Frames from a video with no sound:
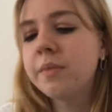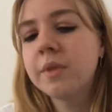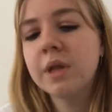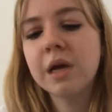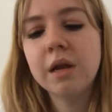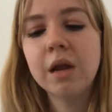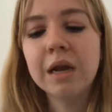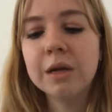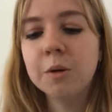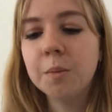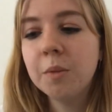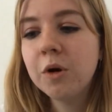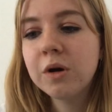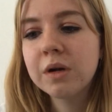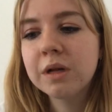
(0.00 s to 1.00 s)
and our little
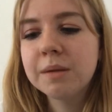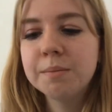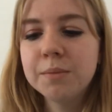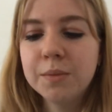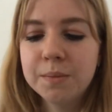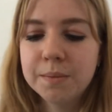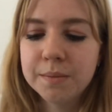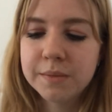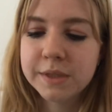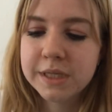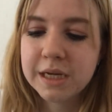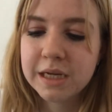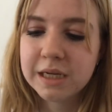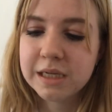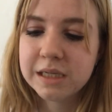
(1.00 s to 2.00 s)
box
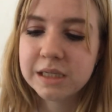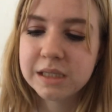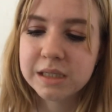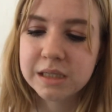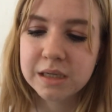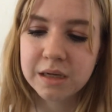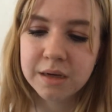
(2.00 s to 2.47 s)
says